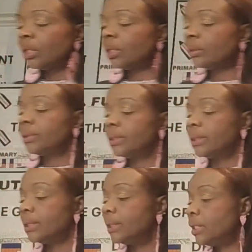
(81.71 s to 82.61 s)
to
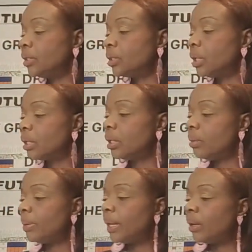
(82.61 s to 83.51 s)
continue talking
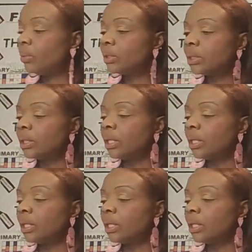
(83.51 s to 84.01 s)
about,